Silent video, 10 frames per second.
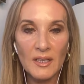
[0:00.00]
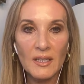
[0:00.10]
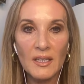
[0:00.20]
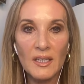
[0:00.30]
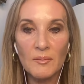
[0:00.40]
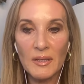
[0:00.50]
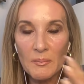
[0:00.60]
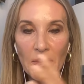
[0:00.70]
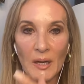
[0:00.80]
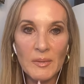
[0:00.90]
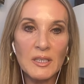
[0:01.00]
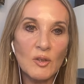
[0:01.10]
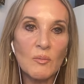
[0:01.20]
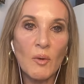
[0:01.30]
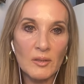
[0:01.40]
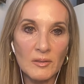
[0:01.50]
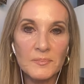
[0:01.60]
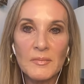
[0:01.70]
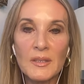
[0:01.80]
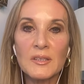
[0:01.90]
um, the biomedical model.
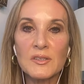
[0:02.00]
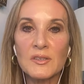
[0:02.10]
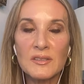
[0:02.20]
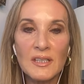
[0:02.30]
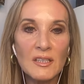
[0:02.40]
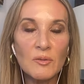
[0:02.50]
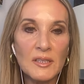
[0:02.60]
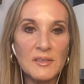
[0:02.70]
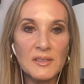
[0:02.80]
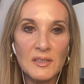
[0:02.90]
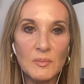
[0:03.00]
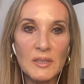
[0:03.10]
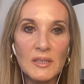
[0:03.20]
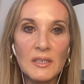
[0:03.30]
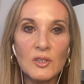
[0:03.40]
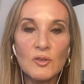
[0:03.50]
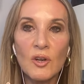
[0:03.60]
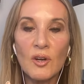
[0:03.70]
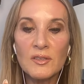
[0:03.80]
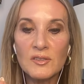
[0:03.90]
So it's kind of what I said in the beginning. You
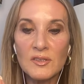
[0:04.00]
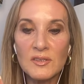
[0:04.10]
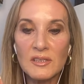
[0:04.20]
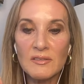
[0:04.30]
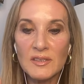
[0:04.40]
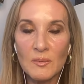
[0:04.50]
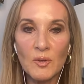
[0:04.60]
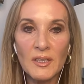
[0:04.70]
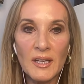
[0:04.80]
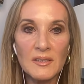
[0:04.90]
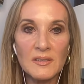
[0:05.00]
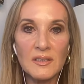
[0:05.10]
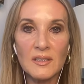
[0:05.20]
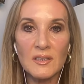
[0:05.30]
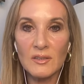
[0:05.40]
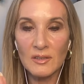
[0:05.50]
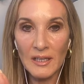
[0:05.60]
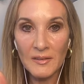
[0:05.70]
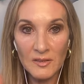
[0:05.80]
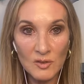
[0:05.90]
can't just if someone has a,
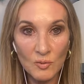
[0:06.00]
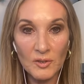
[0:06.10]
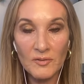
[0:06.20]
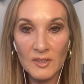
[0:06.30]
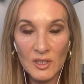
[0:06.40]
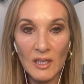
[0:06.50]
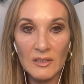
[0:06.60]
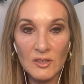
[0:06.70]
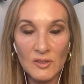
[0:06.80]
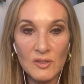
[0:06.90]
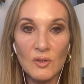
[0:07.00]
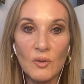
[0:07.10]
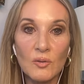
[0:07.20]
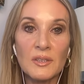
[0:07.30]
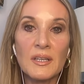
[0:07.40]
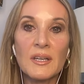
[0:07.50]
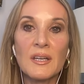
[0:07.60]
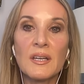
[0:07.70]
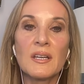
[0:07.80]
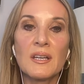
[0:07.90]
like the story of the child I just told. Yeah.
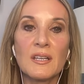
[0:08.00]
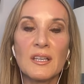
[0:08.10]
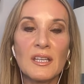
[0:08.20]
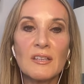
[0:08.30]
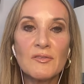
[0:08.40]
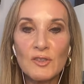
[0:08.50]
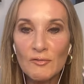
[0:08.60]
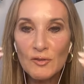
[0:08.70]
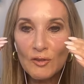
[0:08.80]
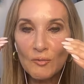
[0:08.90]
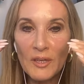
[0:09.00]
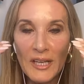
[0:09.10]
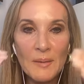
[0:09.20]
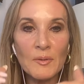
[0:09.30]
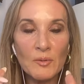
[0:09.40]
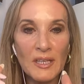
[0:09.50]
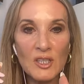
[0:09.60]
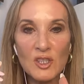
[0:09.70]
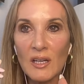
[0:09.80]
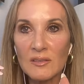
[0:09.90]
If, if you, what happened with that
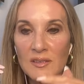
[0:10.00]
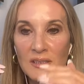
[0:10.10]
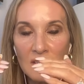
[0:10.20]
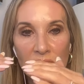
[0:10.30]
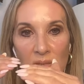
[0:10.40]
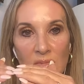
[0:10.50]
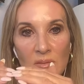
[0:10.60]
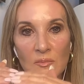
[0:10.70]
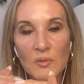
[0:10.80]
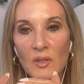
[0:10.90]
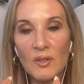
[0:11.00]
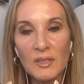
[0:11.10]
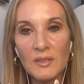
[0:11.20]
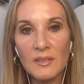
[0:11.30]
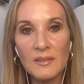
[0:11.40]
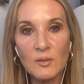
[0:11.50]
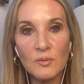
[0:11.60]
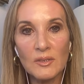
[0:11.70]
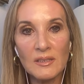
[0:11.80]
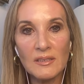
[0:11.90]
child is that the symptoms were the only thing that were
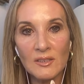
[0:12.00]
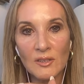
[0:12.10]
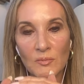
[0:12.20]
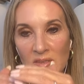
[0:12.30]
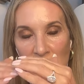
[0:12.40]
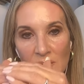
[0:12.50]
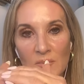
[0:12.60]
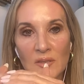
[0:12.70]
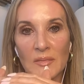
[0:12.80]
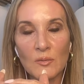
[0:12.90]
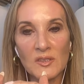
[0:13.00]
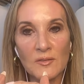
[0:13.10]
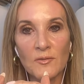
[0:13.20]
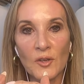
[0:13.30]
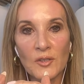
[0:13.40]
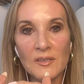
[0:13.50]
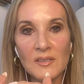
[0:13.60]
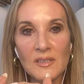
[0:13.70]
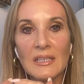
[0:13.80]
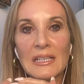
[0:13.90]
it was the symptom that was the focus
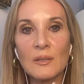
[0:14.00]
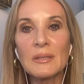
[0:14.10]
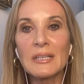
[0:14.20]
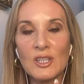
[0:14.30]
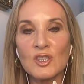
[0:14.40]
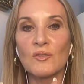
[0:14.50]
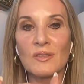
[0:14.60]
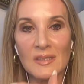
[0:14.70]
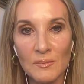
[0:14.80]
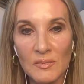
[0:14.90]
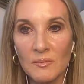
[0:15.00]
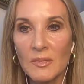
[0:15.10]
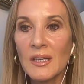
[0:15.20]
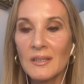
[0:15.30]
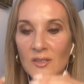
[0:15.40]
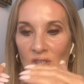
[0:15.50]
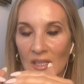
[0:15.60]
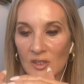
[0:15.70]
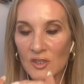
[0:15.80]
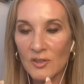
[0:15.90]
and elimination of the symptom. This
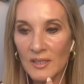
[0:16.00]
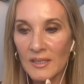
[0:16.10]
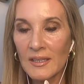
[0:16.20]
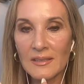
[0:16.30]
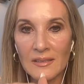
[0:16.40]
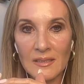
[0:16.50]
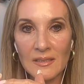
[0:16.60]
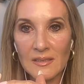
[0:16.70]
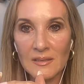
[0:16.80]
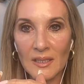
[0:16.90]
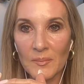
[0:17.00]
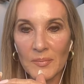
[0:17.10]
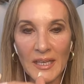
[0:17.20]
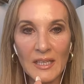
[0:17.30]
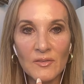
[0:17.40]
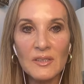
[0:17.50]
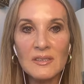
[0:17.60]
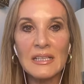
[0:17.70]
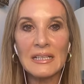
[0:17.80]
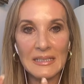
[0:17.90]
child showing these um, behaviors.
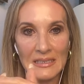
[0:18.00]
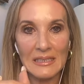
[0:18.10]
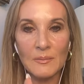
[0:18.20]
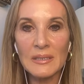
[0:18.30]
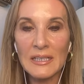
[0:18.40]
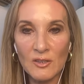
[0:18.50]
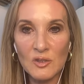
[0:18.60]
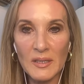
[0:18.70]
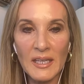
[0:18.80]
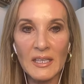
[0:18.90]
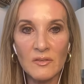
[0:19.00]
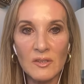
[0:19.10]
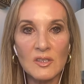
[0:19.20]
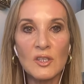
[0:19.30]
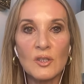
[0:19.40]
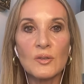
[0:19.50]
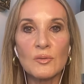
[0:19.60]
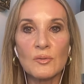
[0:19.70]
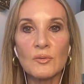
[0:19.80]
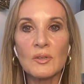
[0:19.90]
Let's eliminate those behaviors
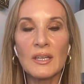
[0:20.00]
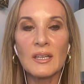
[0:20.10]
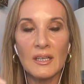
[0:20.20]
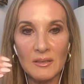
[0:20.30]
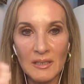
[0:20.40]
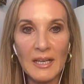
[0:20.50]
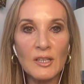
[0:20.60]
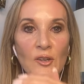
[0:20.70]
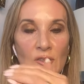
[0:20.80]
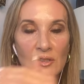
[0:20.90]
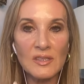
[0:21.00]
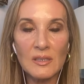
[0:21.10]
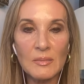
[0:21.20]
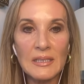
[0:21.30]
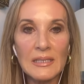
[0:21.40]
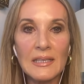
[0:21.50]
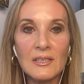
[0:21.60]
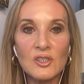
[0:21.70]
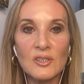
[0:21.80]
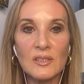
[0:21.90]
through a diagnosis and a
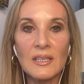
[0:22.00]
medication.